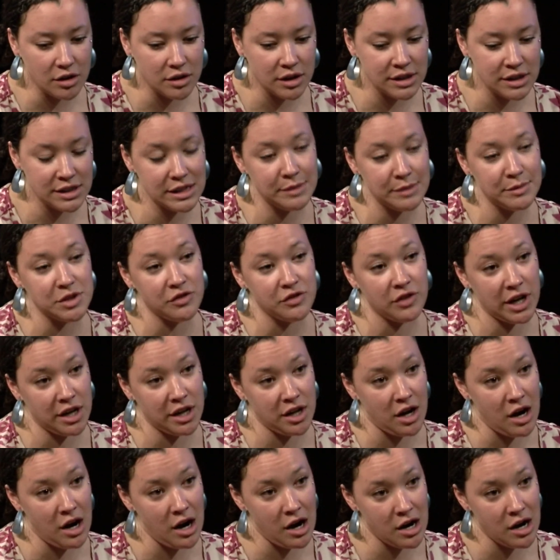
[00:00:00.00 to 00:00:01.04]
His name is
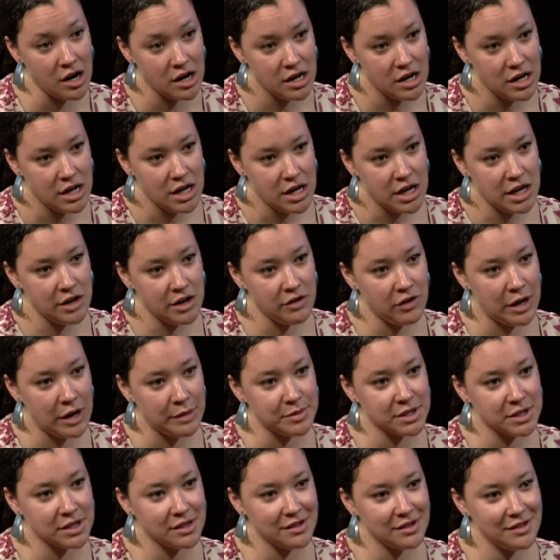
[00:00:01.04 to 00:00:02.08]
Radar. Oh,
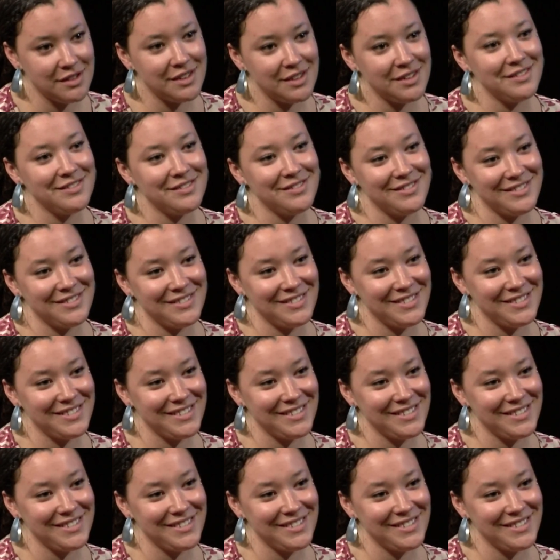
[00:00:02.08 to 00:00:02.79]
Radar. That's part of my